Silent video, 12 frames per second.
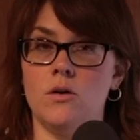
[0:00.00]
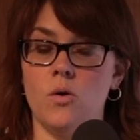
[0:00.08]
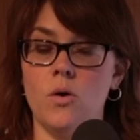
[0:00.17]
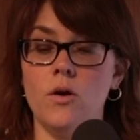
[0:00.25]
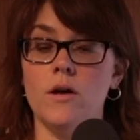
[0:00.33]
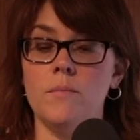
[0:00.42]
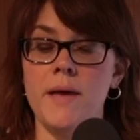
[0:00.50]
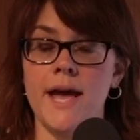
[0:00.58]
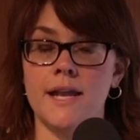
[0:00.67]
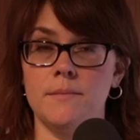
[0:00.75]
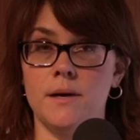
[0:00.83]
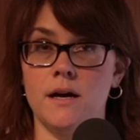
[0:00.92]
or a
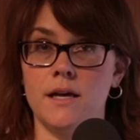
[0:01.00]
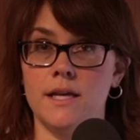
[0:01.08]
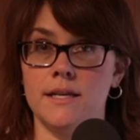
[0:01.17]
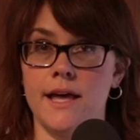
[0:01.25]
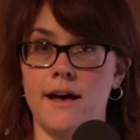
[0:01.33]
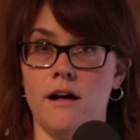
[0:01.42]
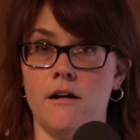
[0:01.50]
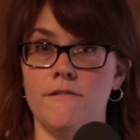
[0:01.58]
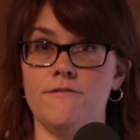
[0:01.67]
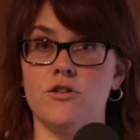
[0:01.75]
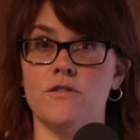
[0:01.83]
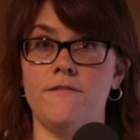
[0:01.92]
Panama Canal
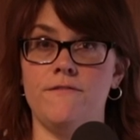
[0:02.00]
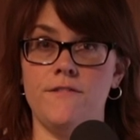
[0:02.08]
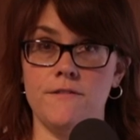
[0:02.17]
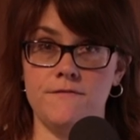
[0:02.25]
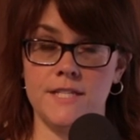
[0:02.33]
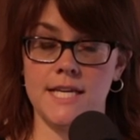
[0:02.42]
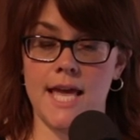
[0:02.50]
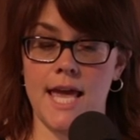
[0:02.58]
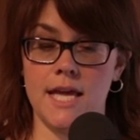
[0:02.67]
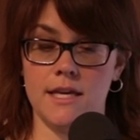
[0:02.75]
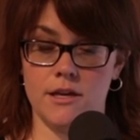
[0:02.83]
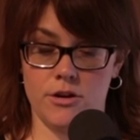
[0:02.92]
for
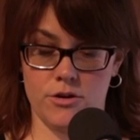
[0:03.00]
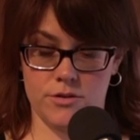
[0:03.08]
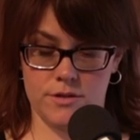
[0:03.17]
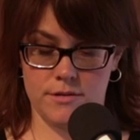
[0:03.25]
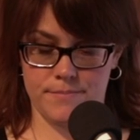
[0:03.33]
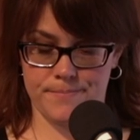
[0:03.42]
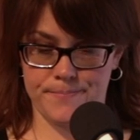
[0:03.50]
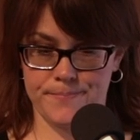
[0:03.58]
58 years.